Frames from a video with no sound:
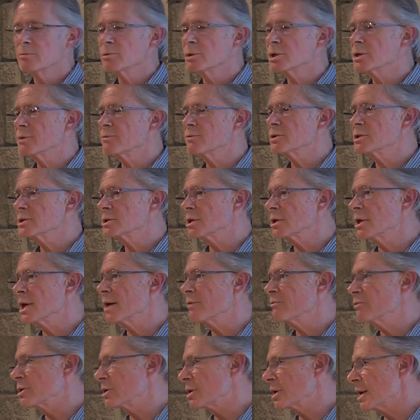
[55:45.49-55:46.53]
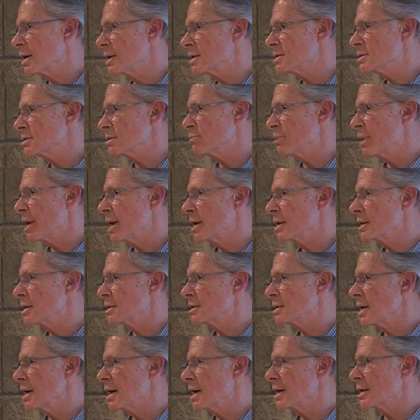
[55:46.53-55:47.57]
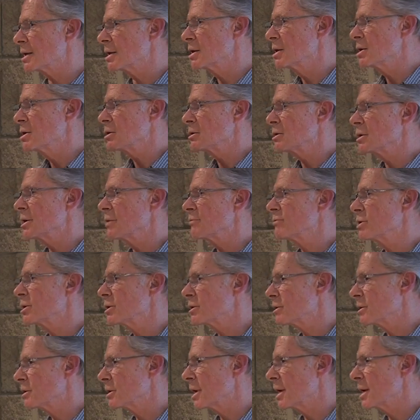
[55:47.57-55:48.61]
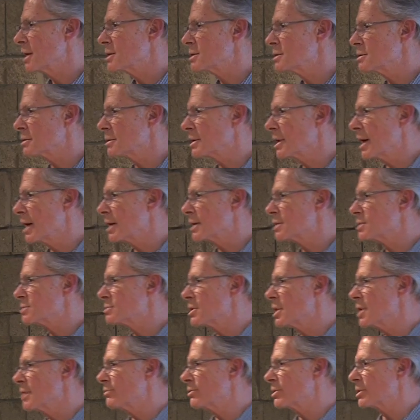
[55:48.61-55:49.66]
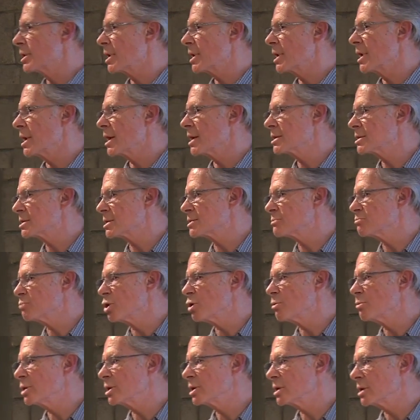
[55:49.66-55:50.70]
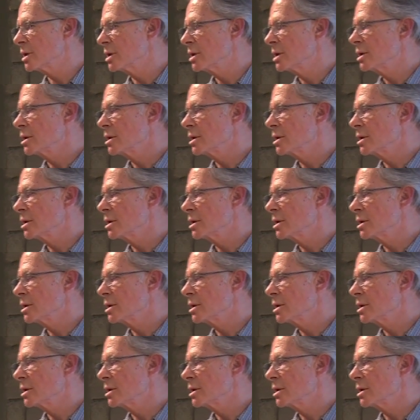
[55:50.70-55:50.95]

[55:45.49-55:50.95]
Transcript: But if you still have the occasional panic attack or you have the occasional catastrophic anxious moment,